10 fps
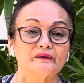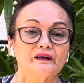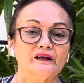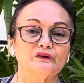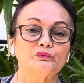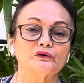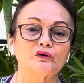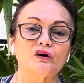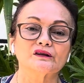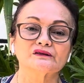it will
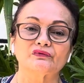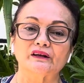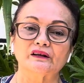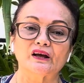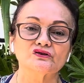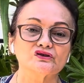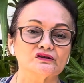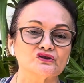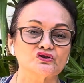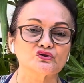cause
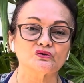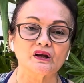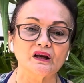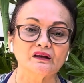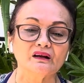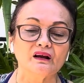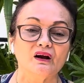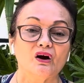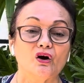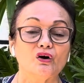financial strain
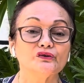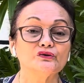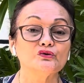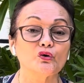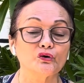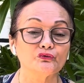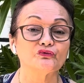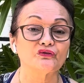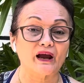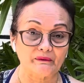on your
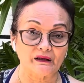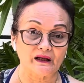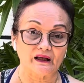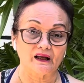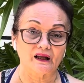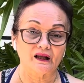family.